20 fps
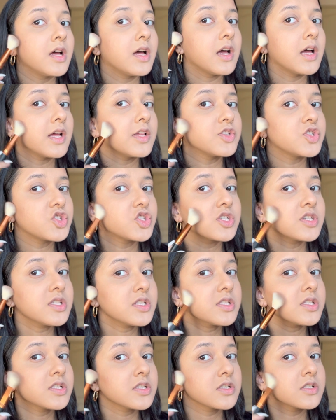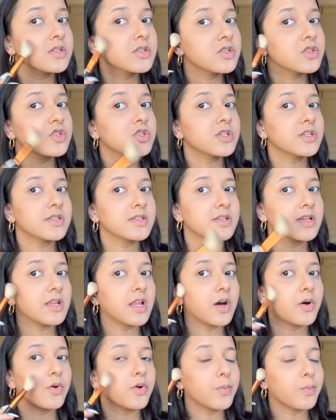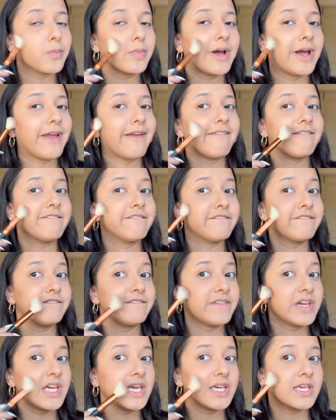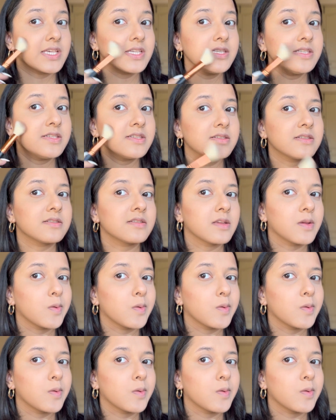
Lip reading: and just chisel out my face.